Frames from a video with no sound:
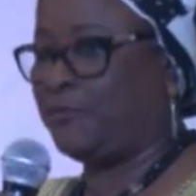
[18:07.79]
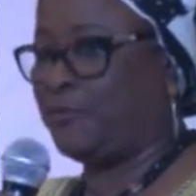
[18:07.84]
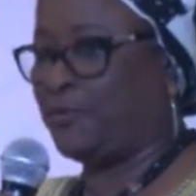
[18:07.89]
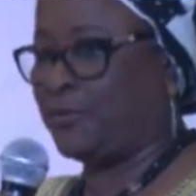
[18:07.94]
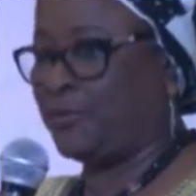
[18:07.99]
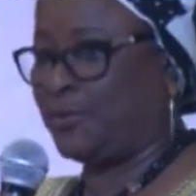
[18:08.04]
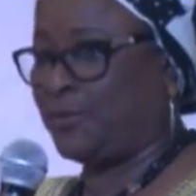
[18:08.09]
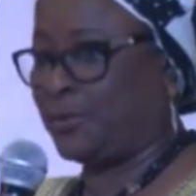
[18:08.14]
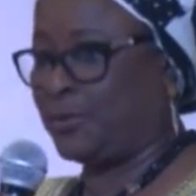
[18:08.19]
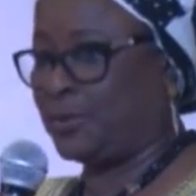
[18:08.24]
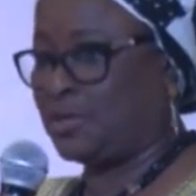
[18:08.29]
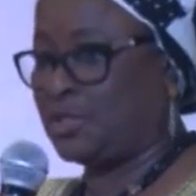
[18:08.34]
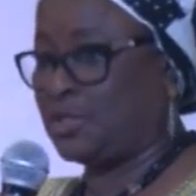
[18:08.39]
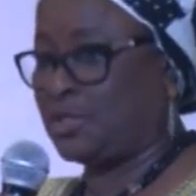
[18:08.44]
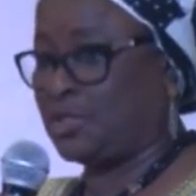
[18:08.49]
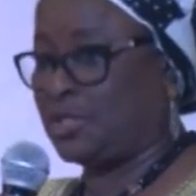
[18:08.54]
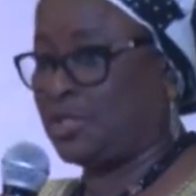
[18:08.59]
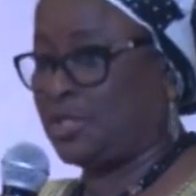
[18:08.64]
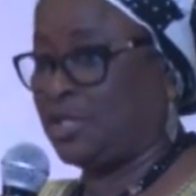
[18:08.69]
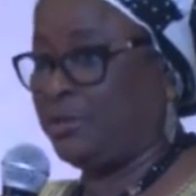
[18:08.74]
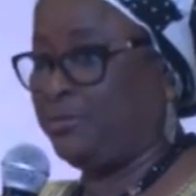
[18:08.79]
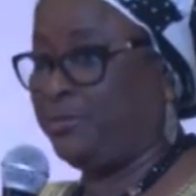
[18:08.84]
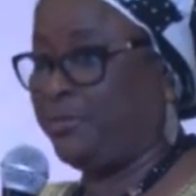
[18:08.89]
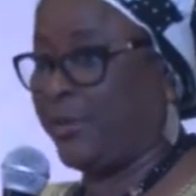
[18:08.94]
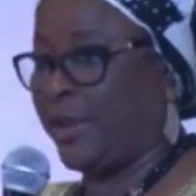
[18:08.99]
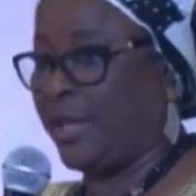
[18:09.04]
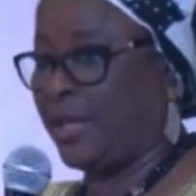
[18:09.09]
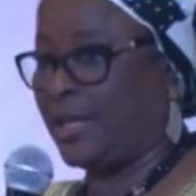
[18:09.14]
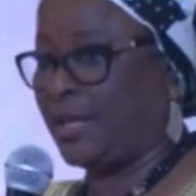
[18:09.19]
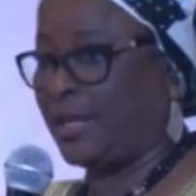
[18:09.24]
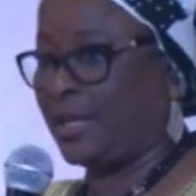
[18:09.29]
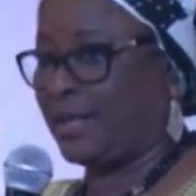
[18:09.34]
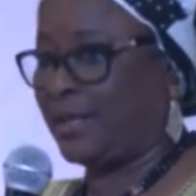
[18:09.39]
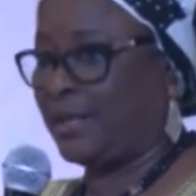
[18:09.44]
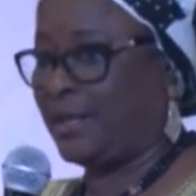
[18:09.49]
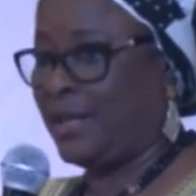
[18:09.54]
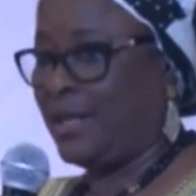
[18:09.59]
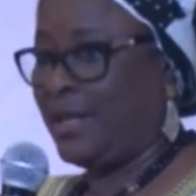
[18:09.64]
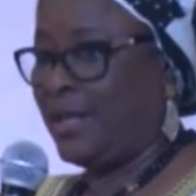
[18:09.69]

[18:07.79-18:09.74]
for tea break,